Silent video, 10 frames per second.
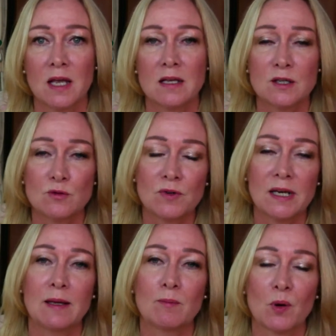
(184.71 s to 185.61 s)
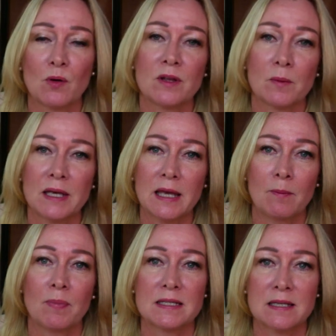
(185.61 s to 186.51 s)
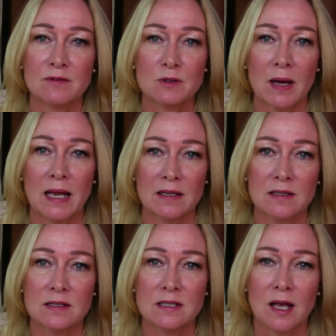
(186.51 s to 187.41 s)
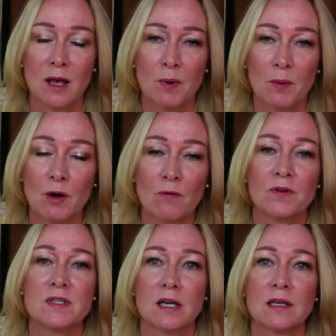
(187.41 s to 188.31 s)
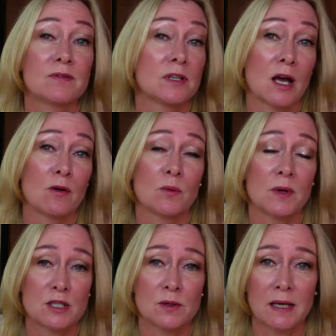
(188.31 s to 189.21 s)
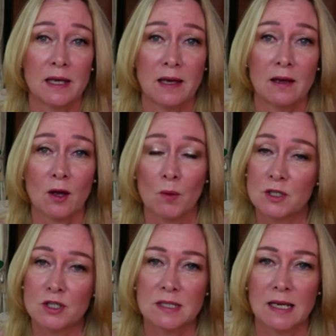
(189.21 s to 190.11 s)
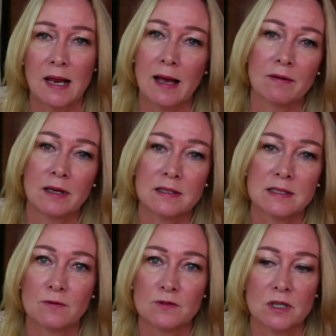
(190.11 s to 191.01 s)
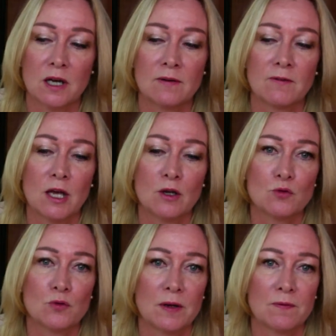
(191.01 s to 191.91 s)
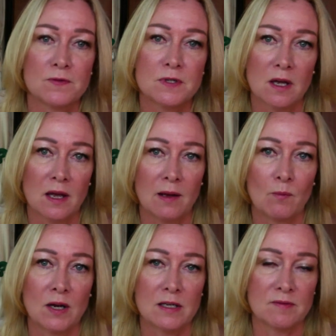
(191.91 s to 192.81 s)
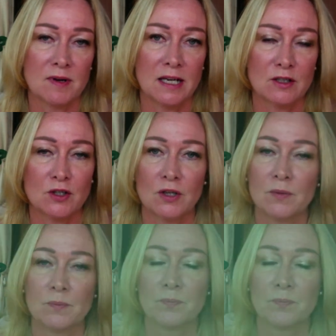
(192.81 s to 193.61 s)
So it's really important that we keep ourselves balanced, but we often don't even know that we're doing it. We're just allowing ourselves to kind of drift in one direction.